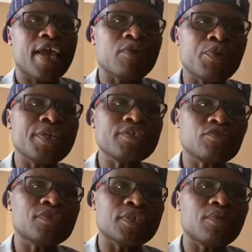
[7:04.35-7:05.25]
And we
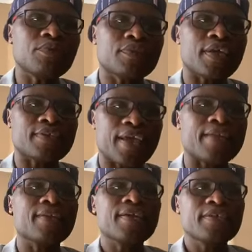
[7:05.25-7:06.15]
need to deal with that
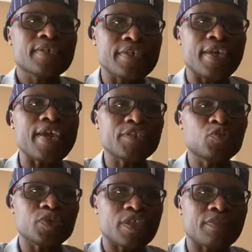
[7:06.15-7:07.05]
and
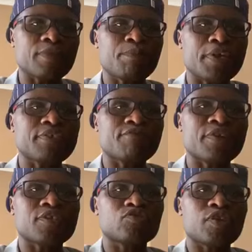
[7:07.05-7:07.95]
engage with the third party
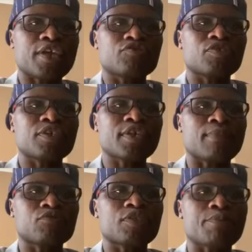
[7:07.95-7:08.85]
funders to actually
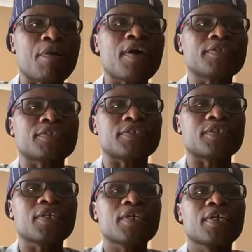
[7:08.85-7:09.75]
come to the
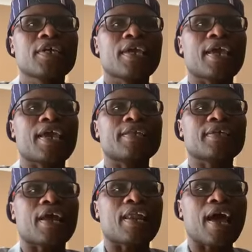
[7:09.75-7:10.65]
party
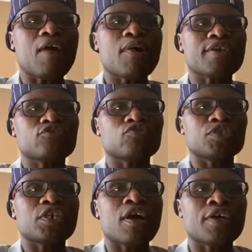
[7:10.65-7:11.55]
and allow us
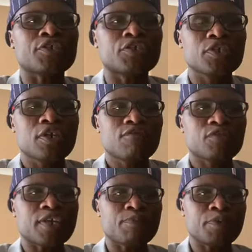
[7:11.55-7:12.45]
to charge
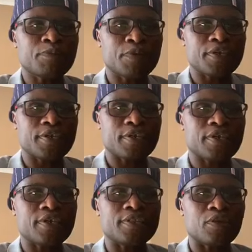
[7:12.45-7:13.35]
for that
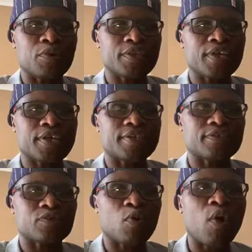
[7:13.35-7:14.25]
PPE in the way that
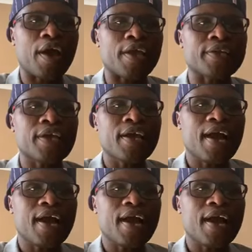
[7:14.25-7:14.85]
it's required.